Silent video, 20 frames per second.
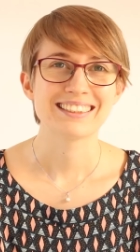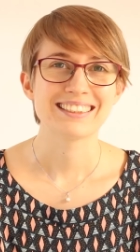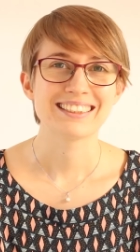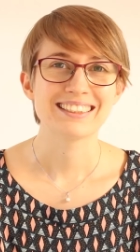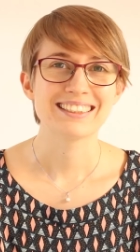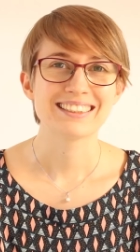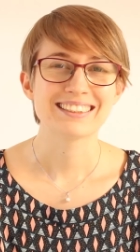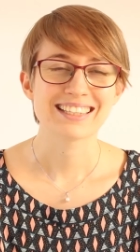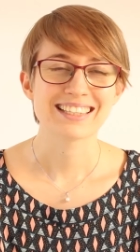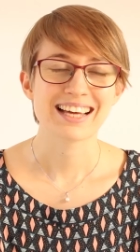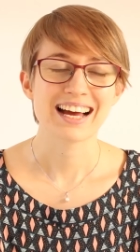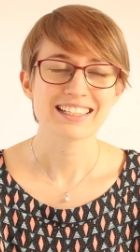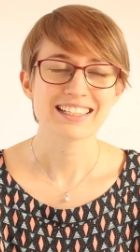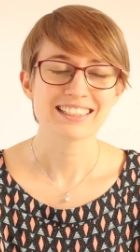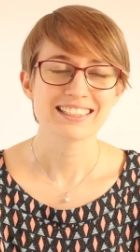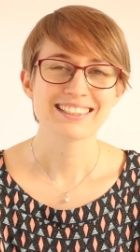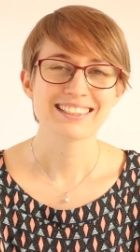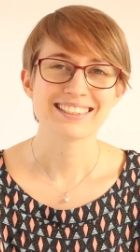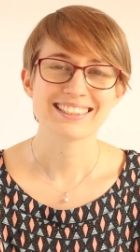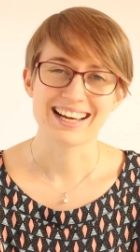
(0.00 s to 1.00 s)
it's
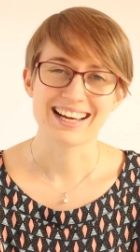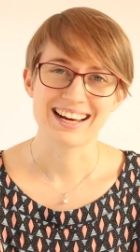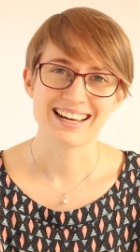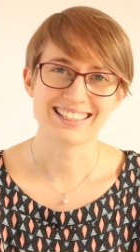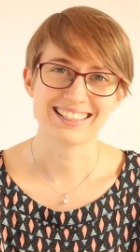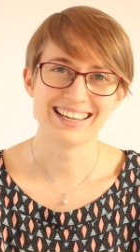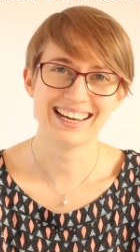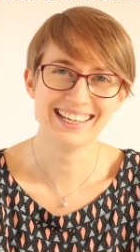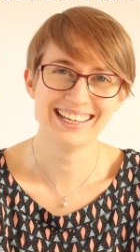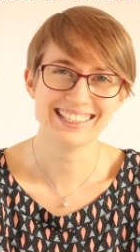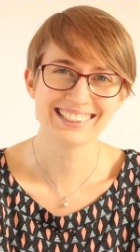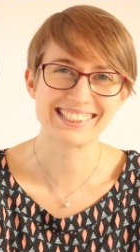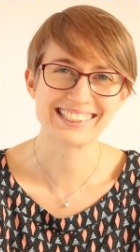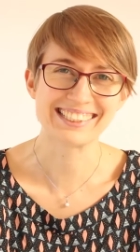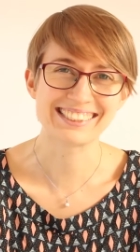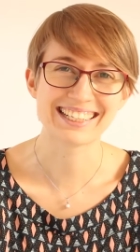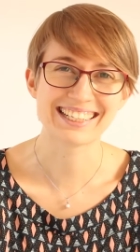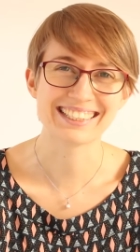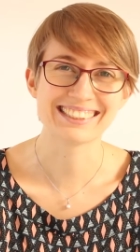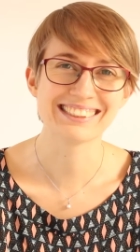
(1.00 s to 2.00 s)
actually sad
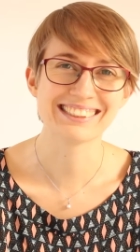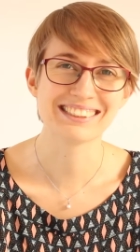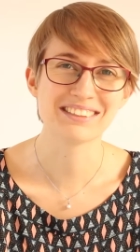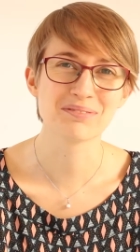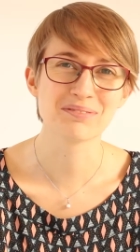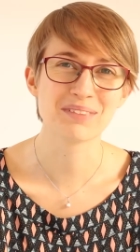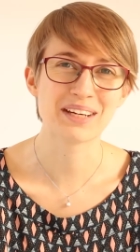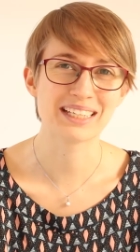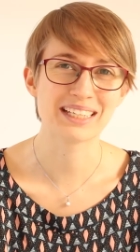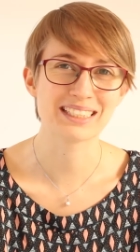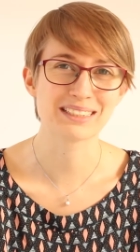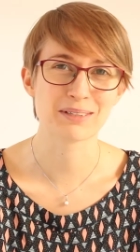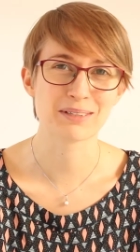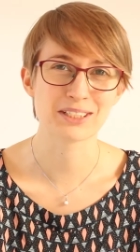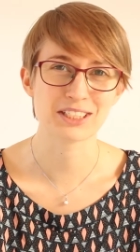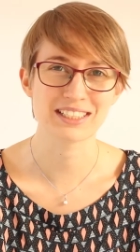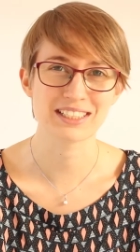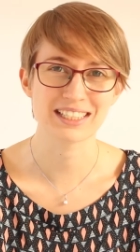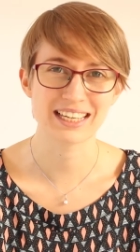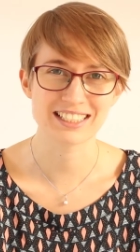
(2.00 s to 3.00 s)
that I didn't pay as
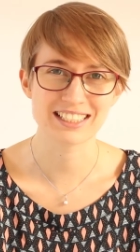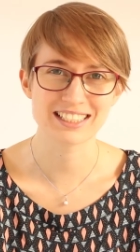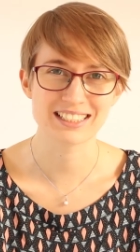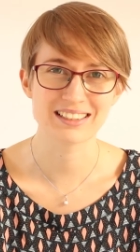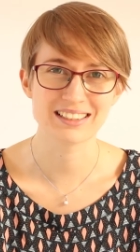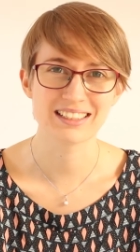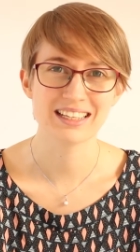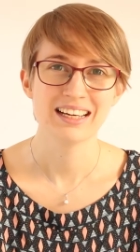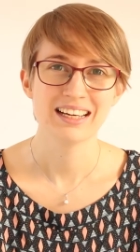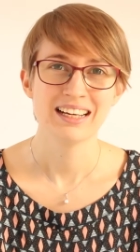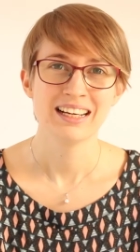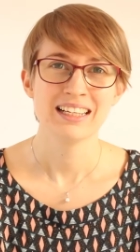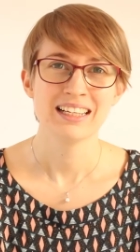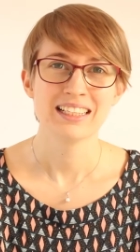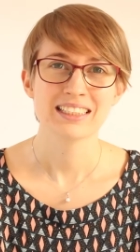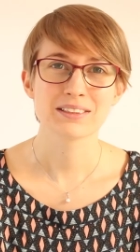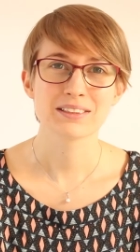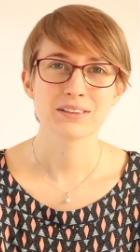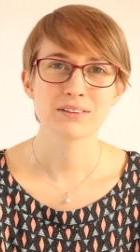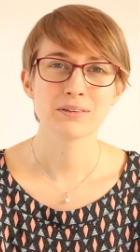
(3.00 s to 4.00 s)
much attention.
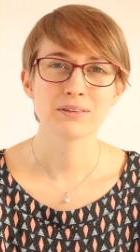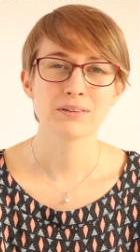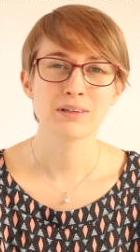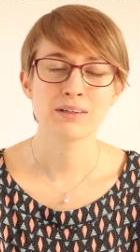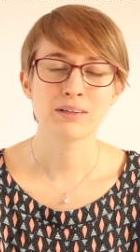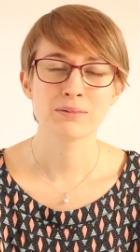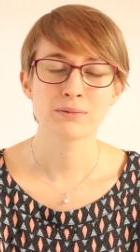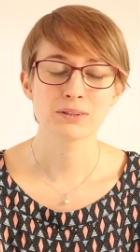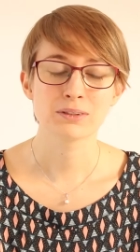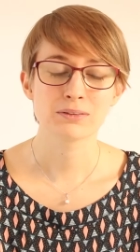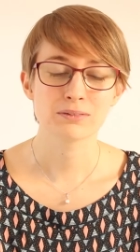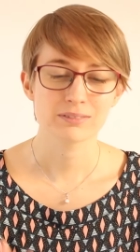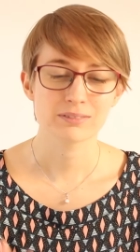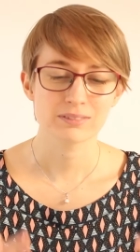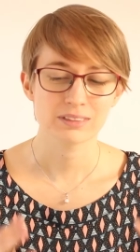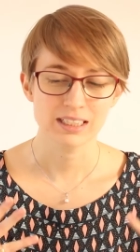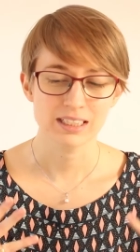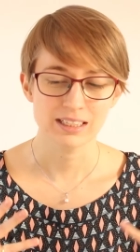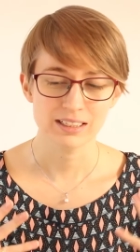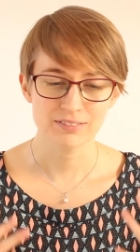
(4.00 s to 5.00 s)
So I would,
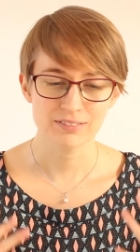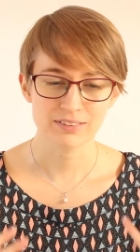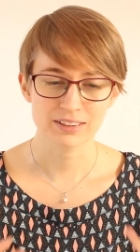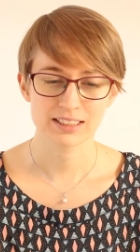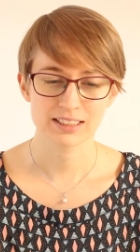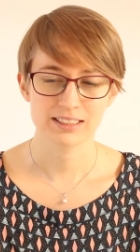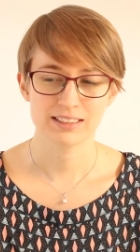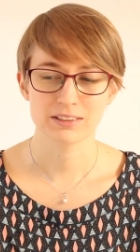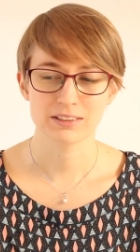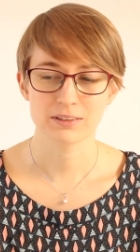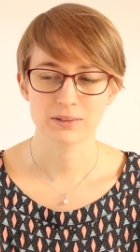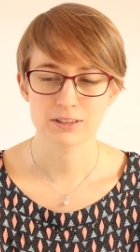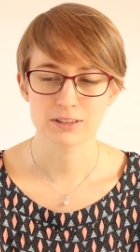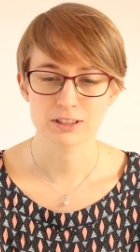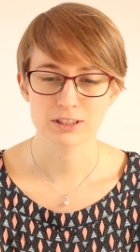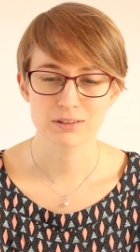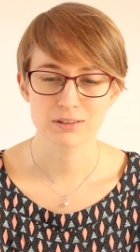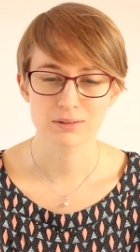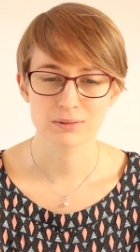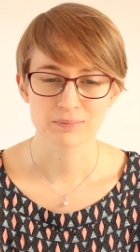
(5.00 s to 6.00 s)
if I can
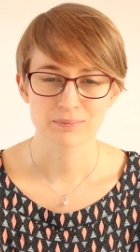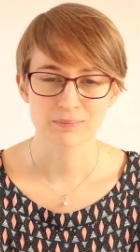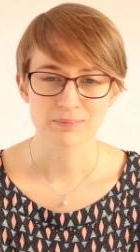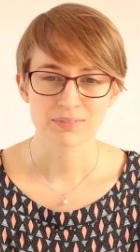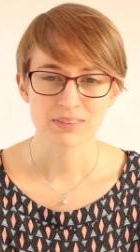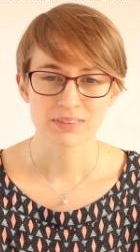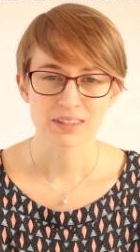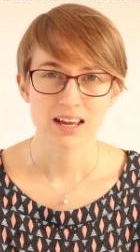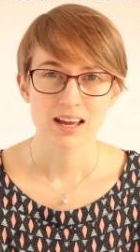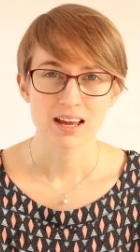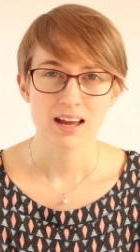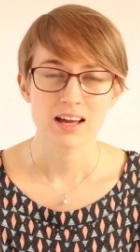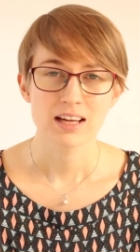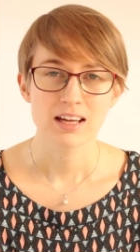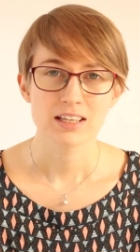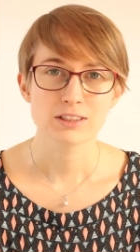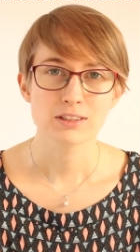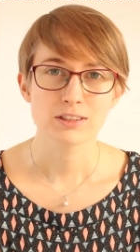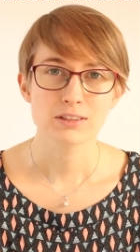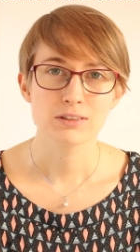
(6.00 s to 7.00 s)
encourage you,
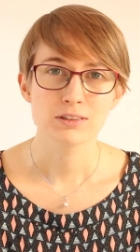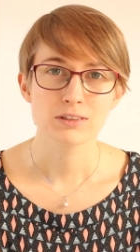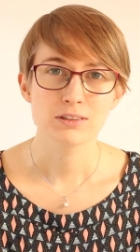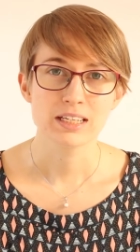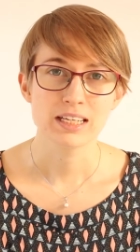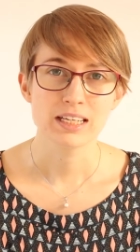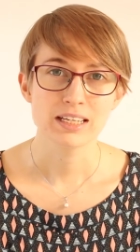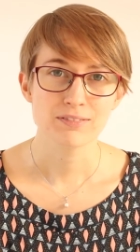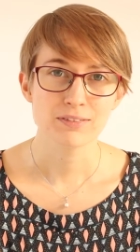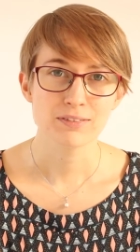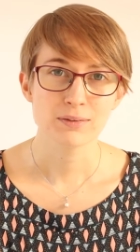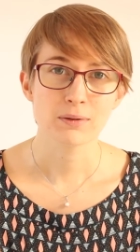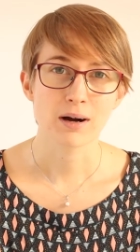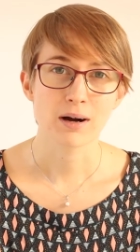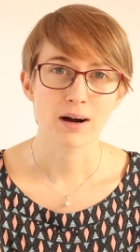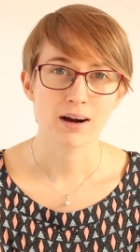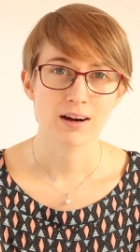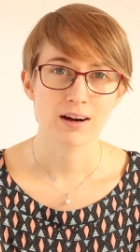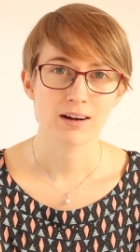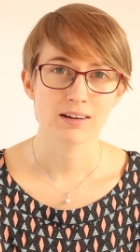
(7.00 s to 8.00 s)
if you
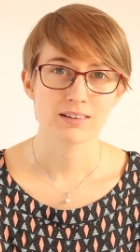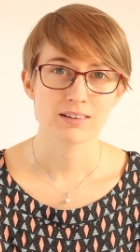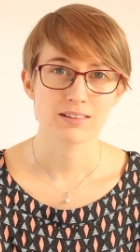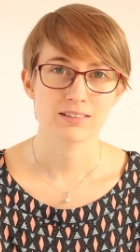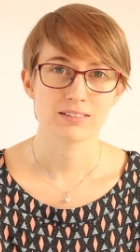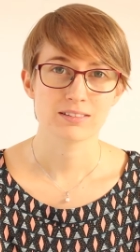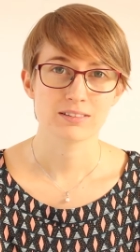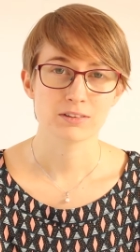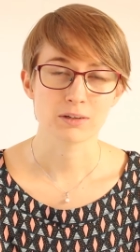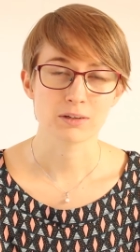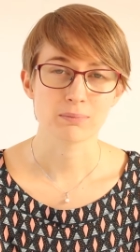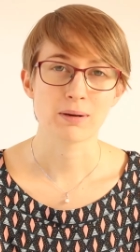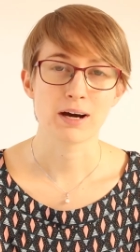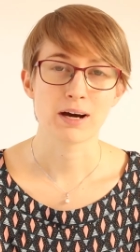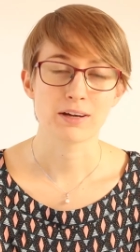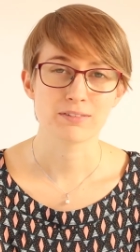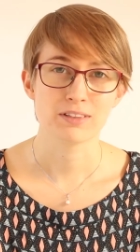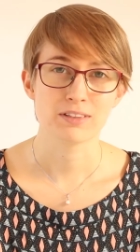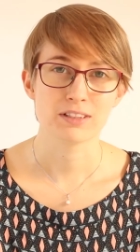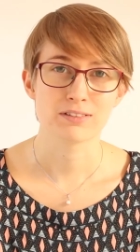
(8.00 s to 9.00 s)
are not
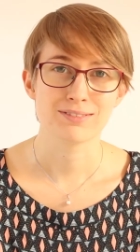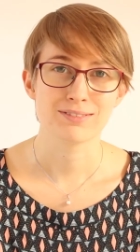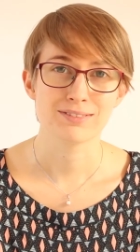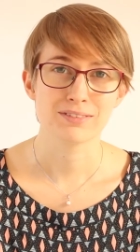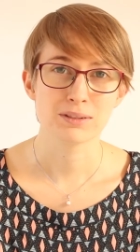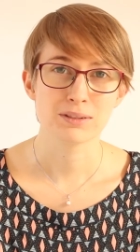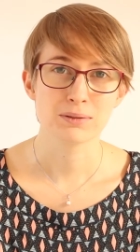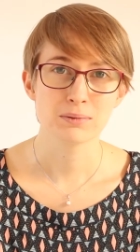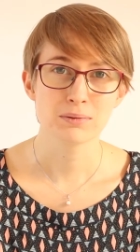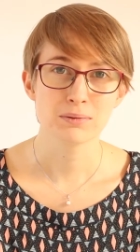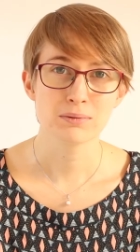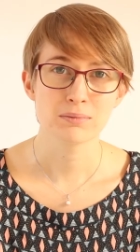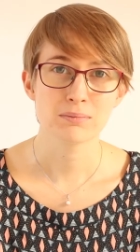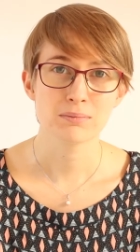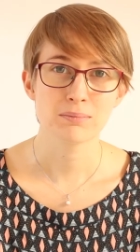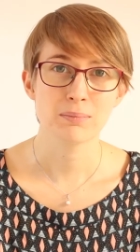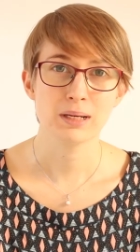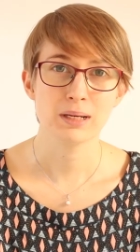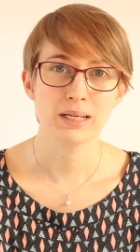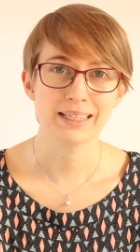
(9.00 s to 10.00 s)
part of this review,
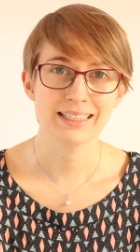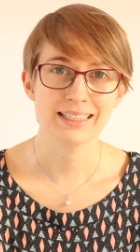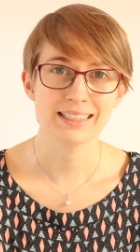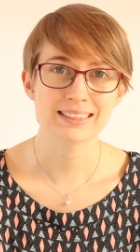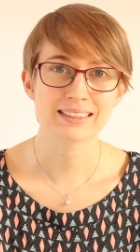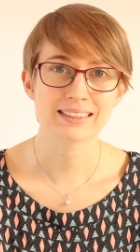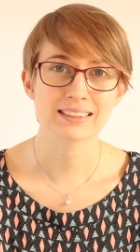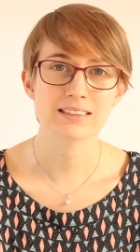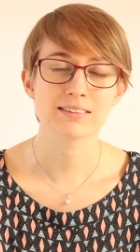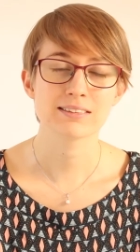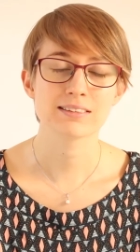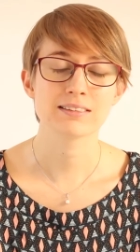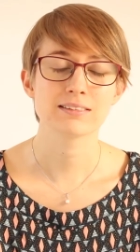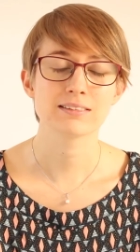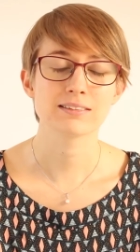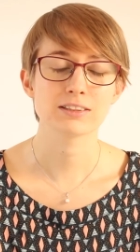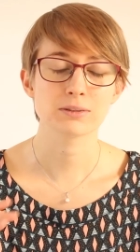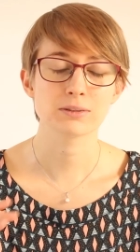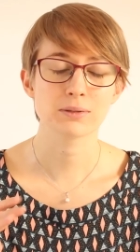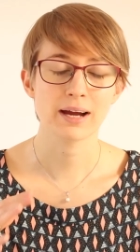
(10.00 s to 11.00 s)
please
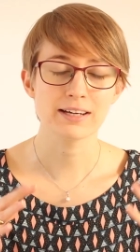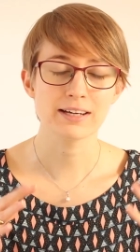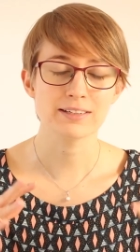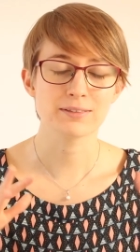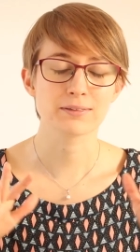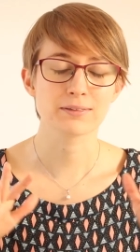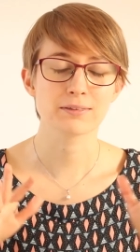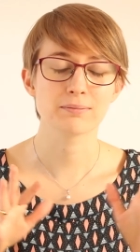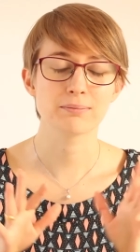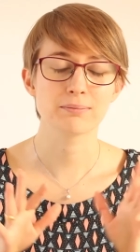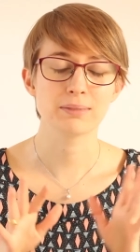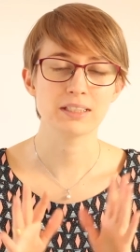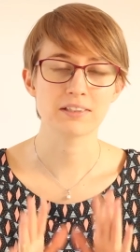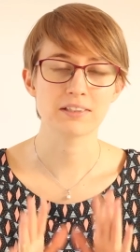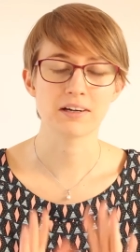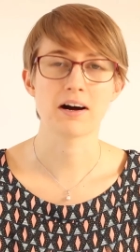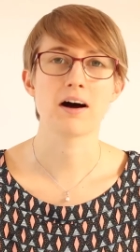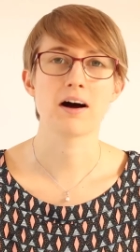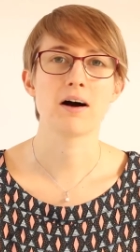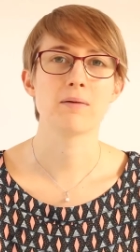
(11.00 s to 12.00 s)
try to be
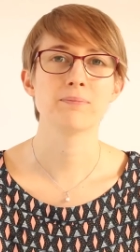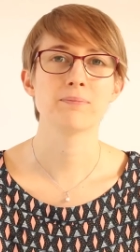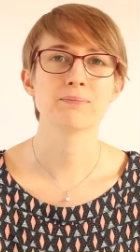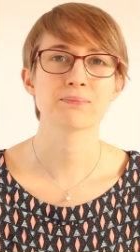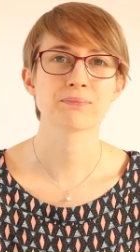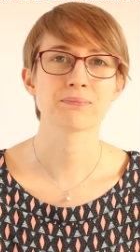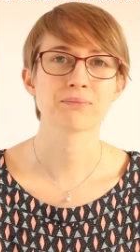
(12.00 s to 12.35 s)
calm